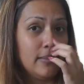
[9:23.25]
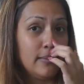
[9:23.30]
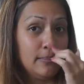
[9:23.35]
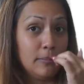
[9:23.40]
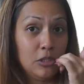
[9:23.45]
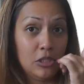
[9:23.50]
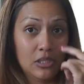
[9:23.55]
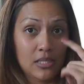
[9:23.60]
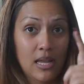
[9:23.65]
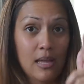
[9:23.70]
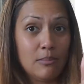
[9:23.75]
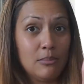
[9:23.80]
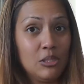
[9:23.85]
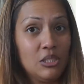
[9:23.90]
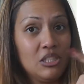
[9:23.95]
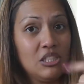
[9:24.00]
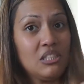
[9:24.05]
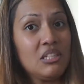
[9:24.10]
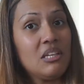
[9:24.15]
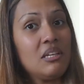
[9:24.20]
I'm just, I'm
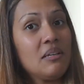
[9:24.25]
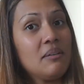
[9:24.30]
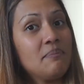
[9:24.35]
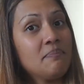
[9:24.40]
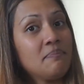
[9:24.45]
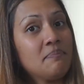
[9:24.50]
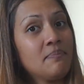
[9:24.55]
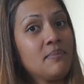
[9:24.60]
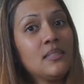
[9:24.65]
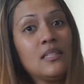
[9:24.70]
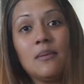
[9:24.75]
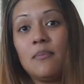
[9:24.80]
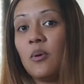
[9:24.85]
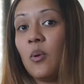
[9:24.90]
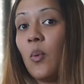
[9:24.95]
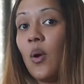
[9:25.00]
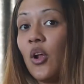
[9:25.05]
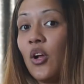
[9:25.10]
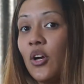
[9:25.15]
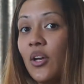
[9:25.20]
just saying and
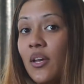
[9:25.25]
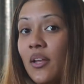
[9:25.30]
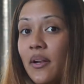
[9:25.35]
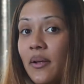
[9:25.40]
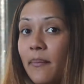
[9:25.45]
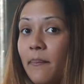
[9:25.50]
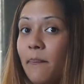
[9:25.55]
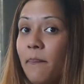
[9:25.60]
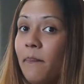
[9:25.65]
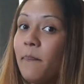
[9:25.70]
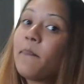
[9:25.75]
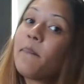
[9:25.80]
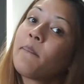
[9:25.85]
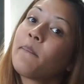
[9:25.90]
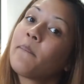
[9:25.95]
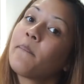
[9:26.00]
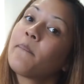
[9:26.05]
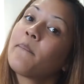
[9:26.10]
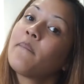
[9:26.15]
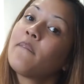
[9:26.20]
but when I hook it up,
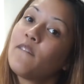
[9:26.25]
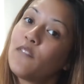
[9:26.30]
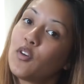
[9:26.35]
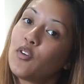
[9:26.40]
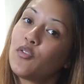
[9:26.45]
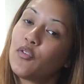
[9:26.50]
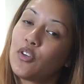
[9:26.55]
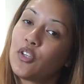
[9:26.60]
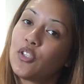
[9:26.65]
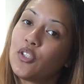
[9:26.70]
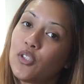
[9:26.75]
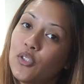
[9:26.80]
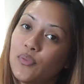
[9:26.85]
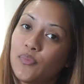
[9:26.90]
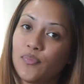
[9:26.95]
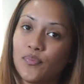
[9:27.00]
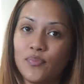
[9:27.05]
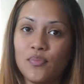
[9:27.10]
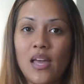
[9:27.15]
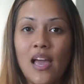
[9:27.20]
feel free to.
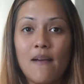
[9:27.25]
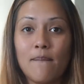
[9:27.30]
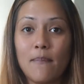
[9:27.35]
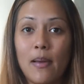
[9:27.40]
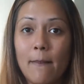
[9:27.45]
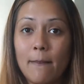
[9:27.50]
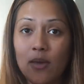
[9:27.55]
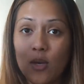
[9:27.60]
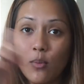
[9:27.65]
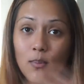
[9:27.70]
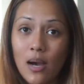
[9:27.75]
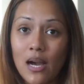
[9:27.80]
I have my P.O.